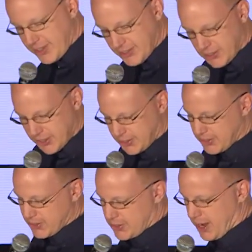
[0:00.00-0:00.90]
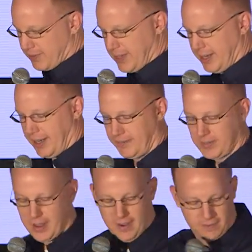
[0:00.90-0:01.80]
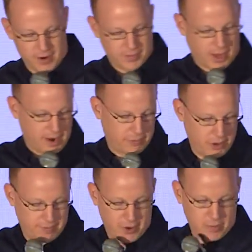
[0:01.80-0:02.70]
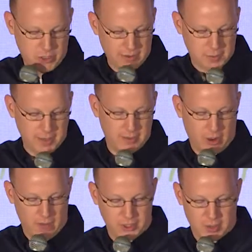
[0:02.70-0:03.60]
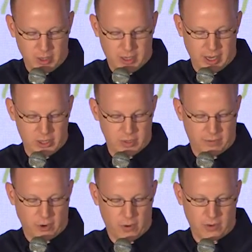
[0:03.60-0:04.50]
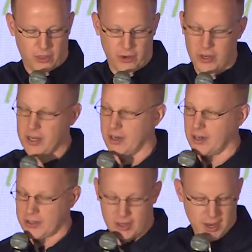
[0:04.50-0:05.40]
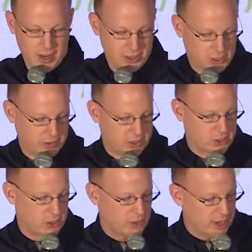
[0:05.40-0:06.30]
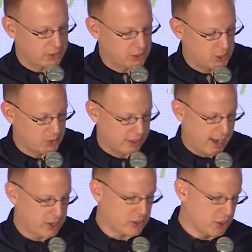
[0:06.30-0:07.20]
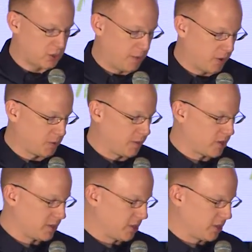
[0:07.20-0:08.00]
to introduce Jeff Nini from the Convoy of Hope. Jeff's been involved in communication for over 30 years, serving since 2002 as the national spokesperson and